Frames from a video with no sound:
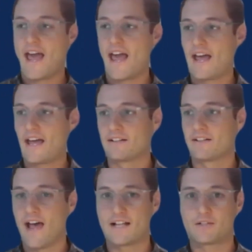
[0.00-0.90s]
And
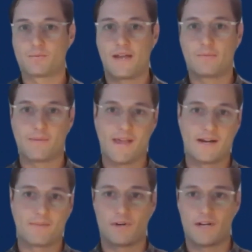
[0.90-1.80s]
that's when we
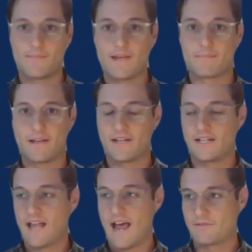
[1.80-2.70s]
made a pretty big
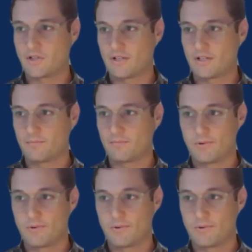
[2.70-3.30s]
pivot after